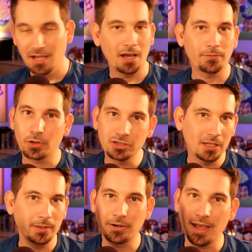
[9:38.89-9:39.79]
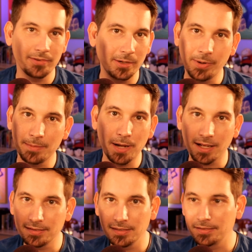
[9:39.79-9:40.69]
unfortunately we don't have any red
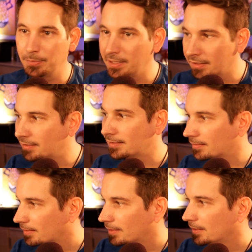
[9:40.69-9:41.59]
boxes because